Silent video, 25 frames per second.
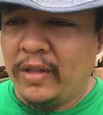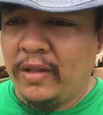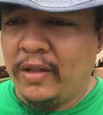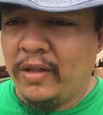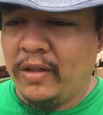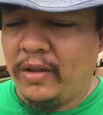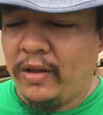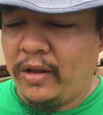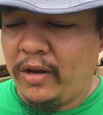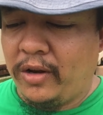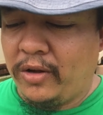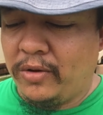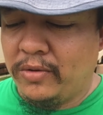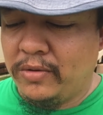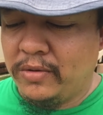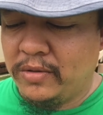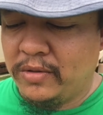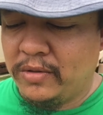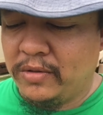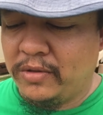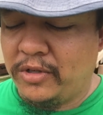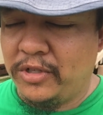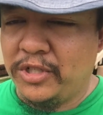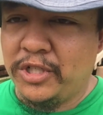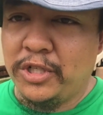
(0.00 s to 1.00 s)
you know,
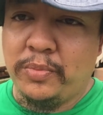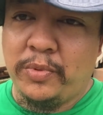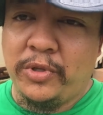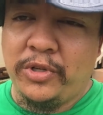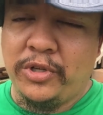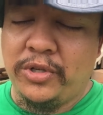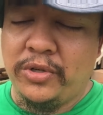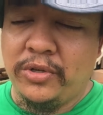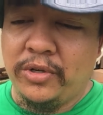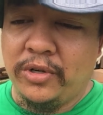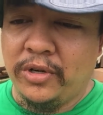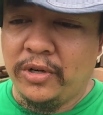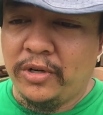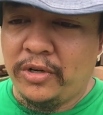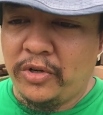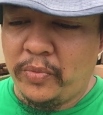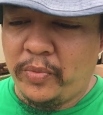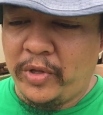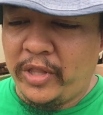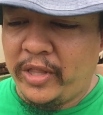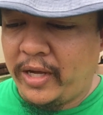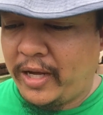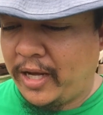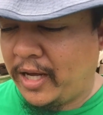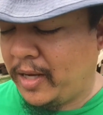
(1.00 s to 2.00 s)
could just be the shooter, could be
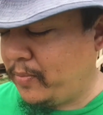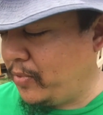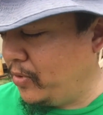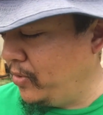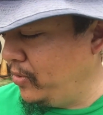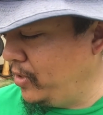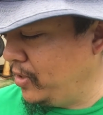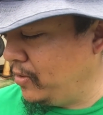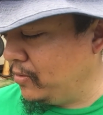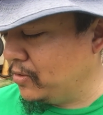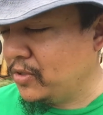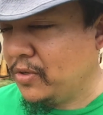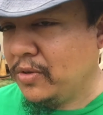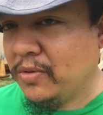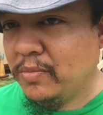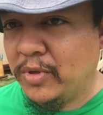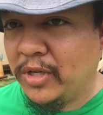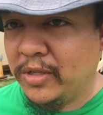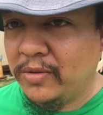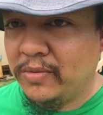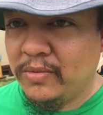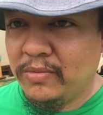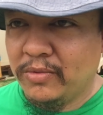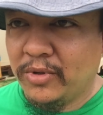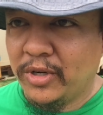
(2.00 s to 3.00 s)
the app, who knows. But
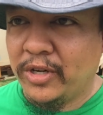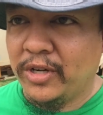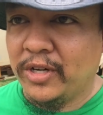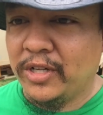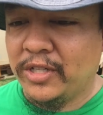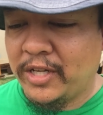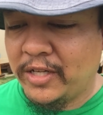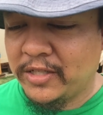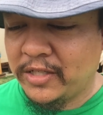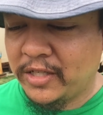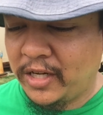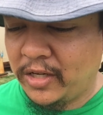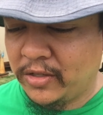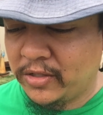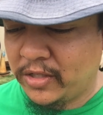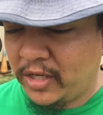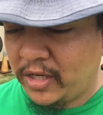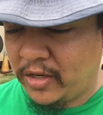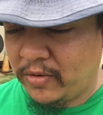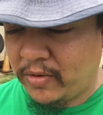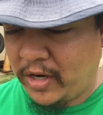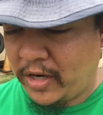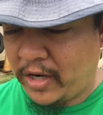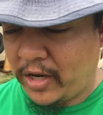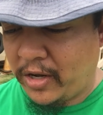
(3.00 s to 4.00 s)
we're going to test it out today
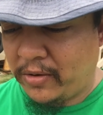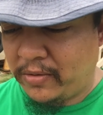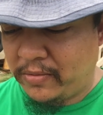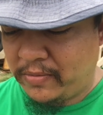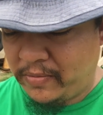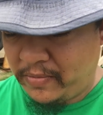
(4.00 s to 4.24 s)
right now.